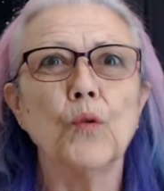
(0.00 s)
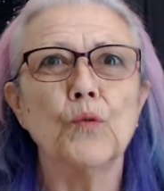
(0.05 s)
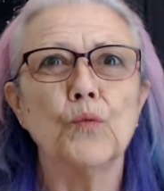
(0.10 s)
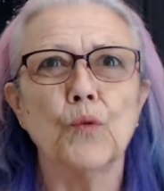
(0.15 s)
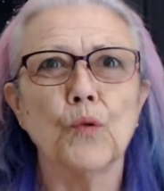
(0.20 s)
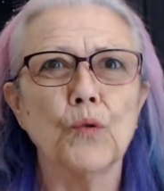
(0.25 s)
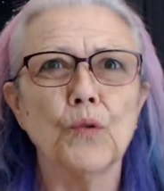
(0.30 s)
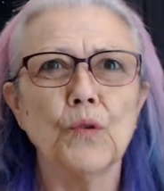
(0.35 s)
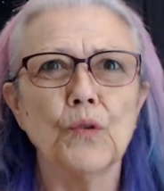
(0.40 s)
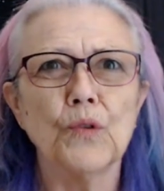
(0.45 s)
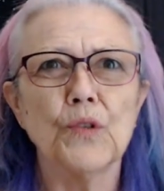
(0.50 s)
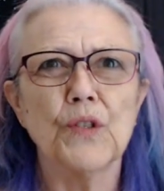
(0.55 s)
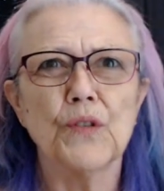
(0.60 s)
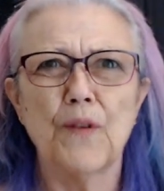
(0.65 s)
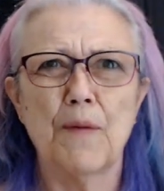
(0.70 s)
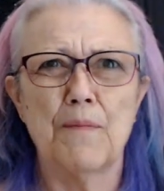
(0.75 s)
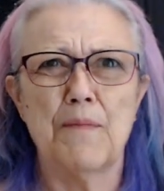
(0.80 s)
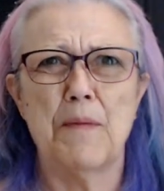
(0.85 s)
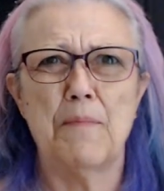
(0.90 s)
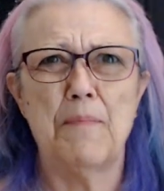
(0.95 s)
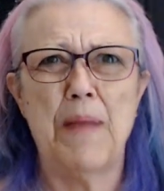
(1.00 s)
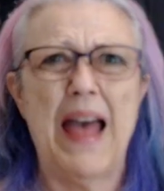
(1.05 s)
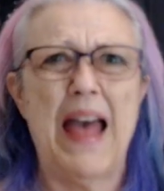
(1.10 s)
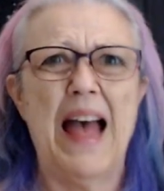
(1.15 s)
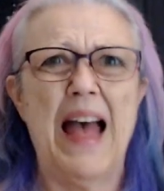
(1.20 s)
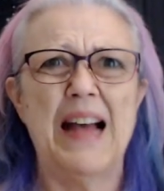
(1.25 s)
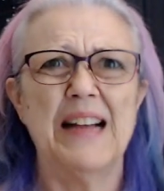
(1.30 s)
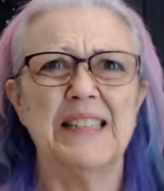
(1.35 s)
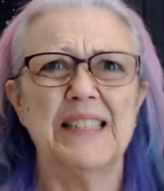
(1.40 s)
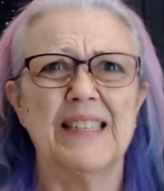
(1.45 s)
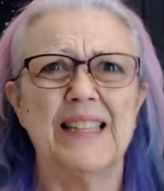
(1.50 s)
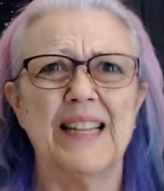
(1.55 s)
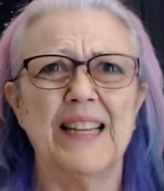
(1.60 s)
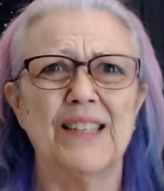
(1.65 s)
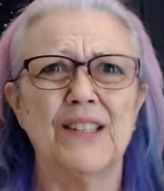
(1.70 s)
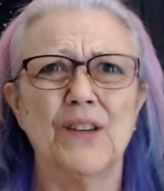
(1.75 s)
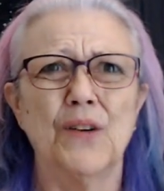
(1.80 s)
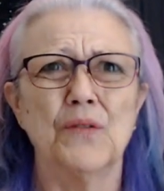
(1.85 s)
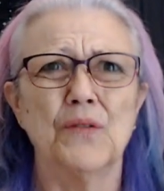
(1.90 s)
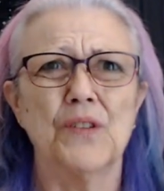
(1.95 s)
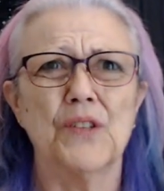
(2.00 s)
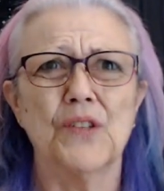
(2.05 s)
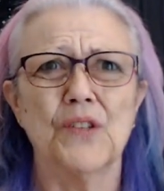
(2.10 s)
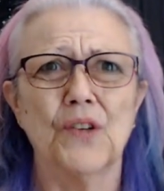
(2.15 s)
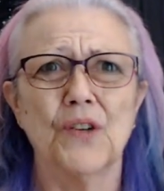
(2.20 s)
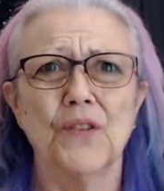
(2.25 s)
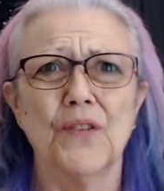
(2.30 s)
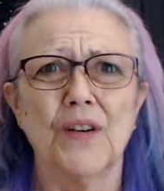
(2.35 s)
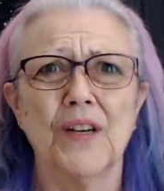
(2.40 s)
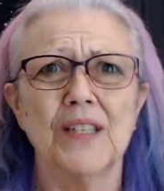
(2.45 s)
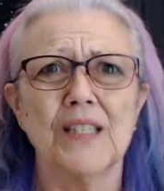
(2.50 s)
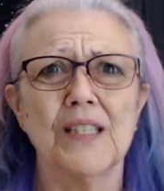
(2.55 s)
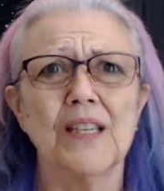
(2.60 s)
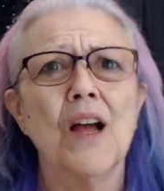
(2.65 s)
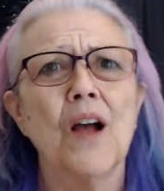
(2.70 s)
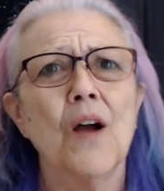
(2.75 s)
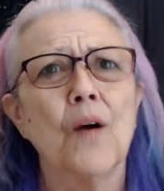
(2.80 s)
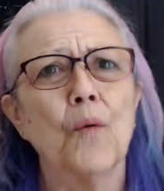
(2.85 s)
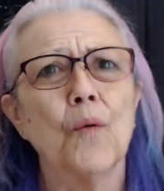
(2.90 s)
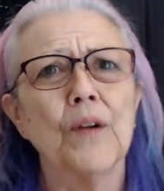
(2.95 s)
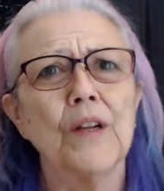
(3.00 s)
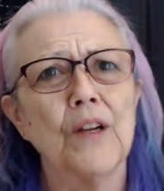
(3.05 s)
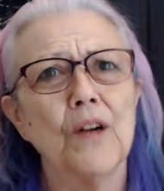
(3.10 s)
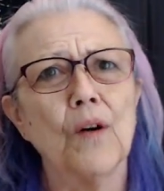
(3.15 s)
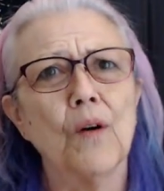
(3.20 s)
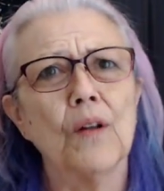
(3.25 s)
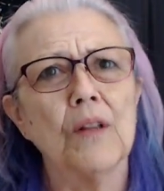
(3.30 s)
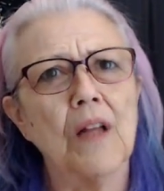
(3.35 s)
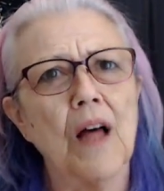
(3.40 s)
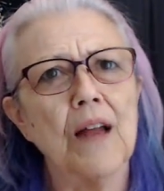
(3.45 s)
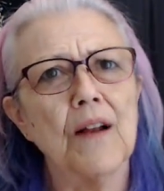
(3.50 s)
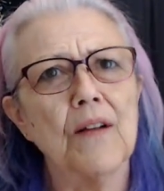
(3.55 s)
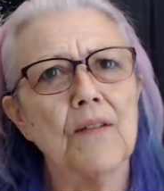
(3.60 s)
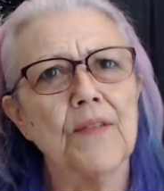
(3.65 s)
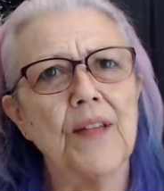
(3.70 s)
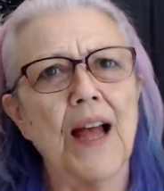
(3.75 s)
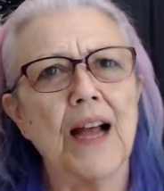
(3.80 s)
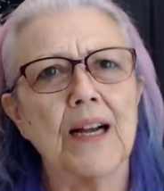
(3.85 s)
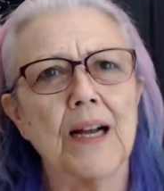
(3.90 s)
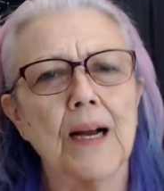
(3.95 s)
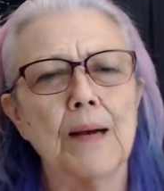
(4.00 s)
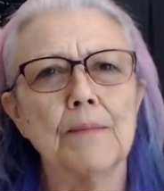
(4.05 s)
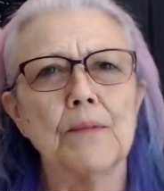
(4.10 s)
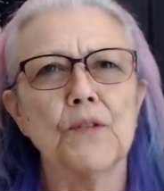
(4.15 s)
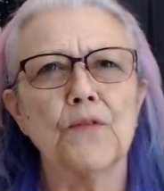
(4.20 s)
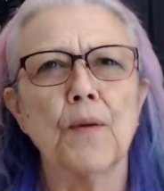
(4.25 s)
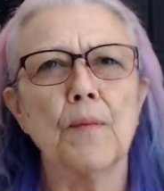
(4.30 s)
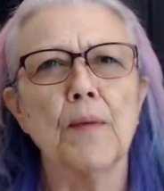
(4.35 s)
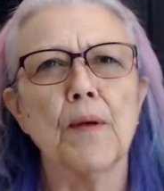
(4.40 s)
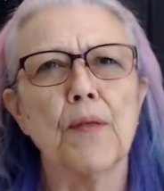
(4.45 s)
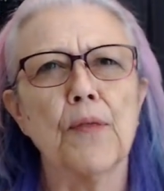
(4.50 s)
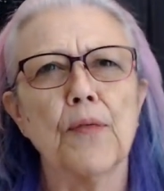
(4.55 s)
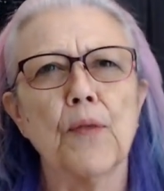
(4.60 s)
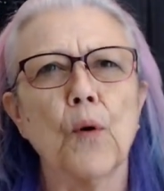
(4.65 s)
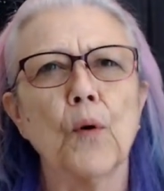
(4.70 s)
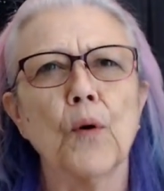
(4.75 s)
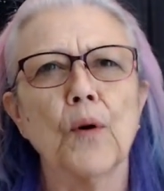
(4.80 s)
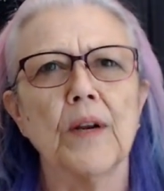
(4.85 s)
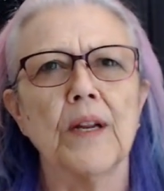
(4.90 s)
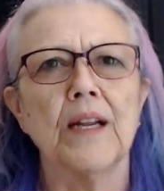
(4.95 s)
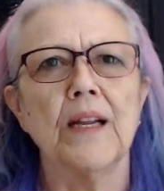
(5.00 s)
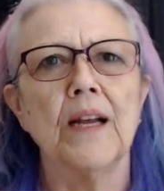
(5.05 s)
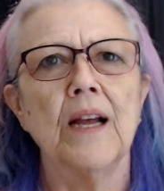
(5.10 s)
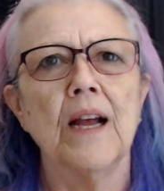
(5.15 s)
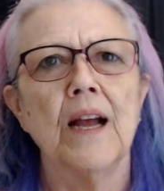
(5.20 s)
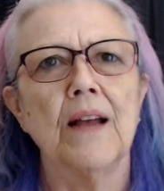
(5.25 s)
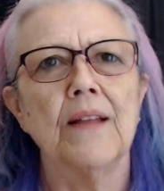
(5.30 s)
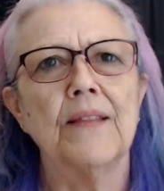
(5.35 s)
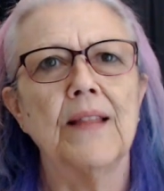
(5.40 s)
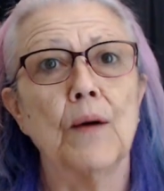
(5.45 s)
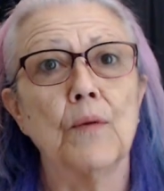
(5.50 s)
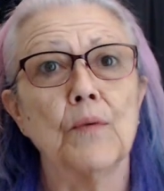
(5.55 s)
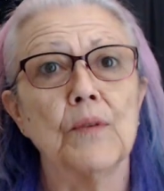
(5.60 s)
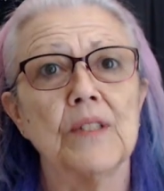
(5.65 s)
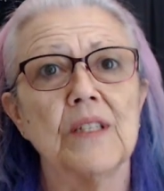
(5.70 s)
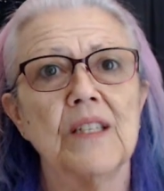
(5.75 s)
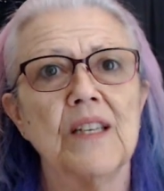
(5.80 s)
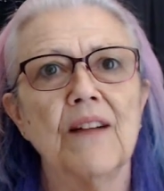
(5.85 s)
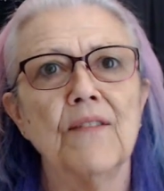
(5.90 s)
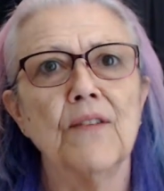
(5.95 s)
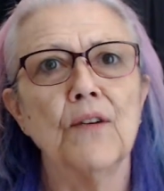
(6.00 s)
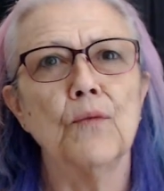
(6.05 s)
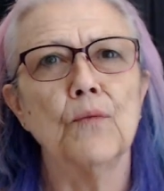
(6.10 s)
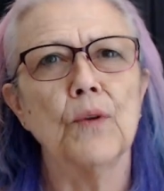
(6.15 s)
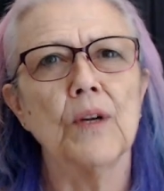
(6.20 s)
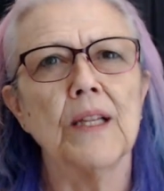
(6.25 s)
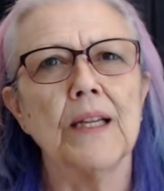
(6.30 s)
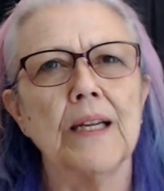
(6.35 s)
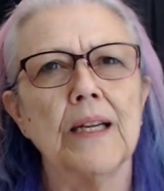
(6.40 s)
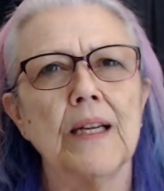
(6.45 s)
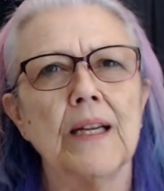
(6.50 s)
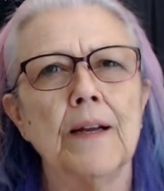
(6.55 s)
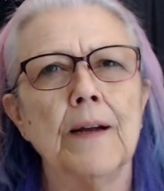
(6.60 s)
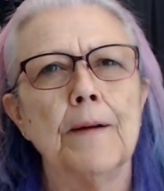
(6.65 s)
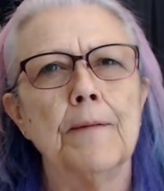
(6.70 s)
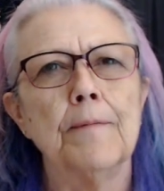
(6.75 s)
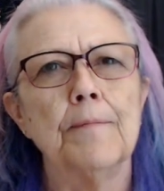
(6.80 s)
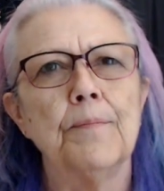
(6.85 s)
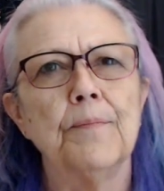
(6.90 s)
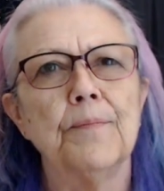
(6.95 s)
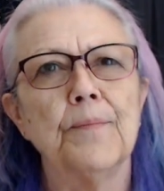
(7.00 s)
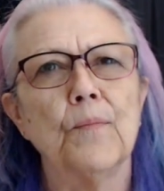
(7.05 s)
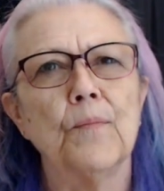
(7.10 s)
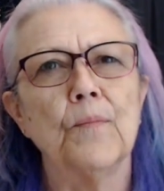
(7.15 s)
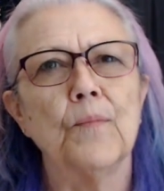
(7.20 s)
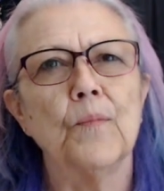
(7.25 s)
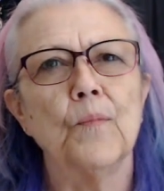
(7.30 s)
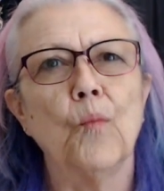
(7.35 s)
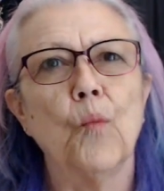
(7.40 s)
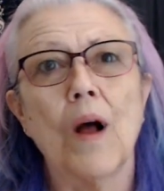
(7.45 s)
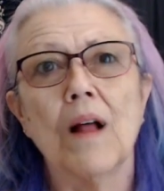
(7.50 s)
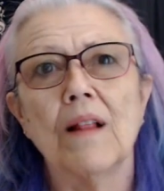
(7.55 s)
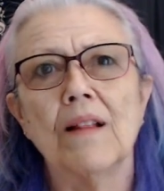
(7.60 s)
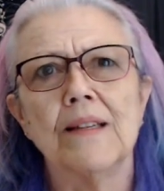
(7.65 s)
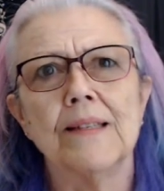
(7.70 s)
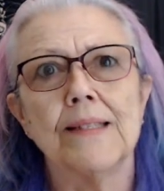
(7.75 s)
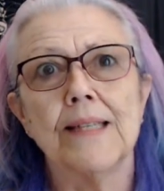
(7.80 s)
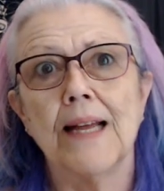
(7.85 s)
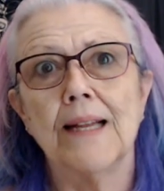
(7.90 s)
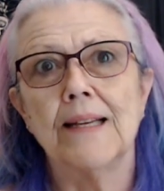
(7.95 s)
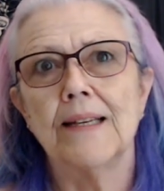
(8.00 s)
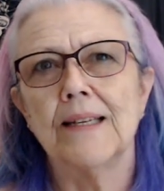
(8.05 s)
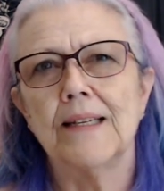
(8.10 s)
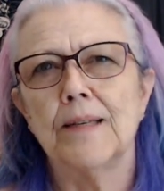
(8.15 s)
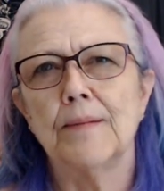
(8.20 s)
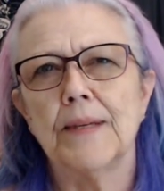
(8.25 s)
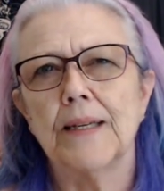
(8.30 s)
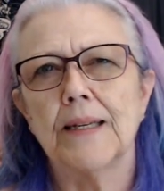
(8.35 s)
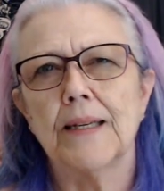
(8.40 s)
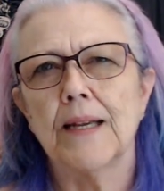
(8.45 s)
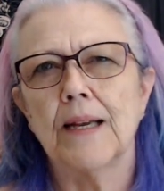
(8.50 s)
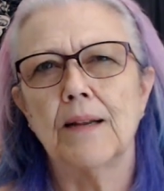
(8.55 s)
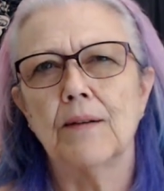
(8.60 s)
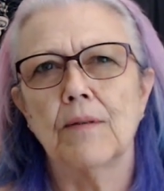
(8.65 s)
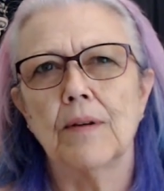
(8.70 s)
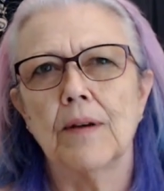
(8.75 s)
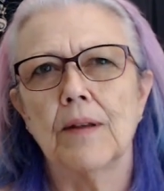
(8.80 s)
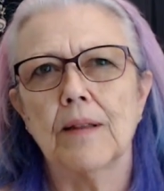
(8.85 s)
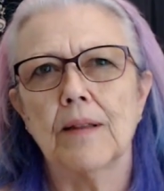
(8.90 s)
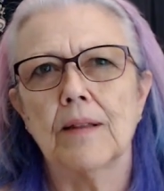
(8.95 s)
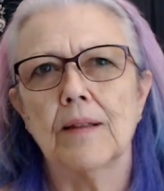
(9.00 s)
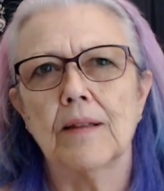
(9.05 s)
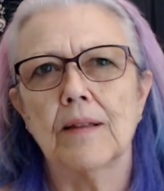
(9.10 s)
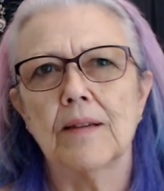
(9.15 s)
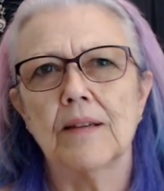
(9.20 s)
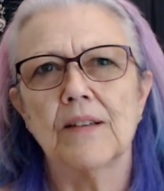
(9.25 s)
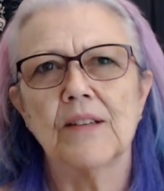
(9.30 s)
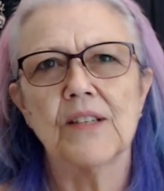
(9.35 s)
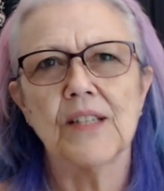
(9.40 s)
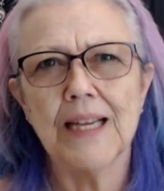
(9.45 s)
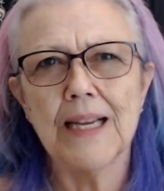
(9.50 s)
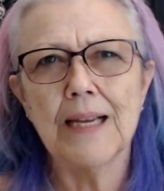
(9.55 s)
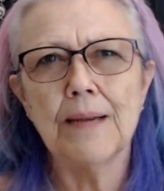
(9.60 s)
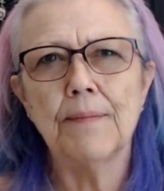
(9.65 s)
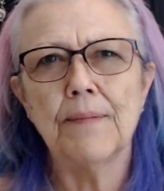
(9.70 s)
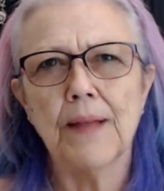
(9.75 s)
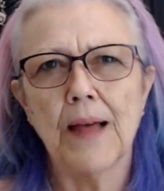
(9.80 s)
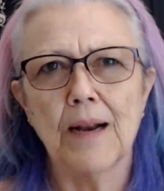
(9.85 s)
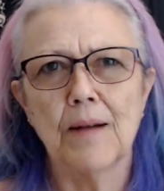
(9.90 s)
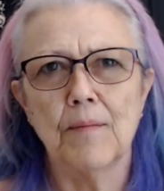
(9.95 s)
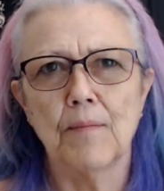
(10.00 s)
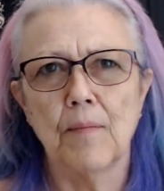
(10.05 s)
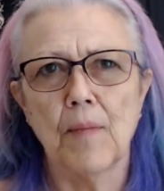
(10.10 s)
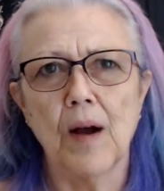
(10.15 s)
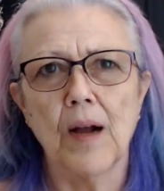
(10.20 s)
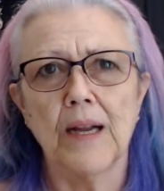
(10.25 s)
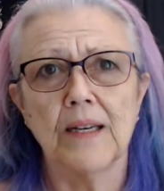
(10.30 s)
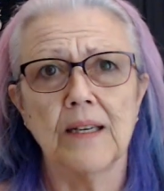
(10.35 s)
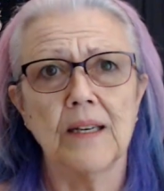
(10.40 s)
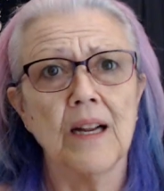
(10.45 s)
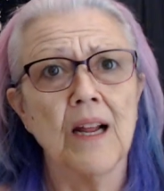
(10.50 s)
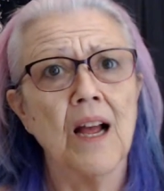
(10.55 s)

rules from the past that don't serve us. Well, a lot of that comes from authority that was never really well intended to begin with. So keep that in mind.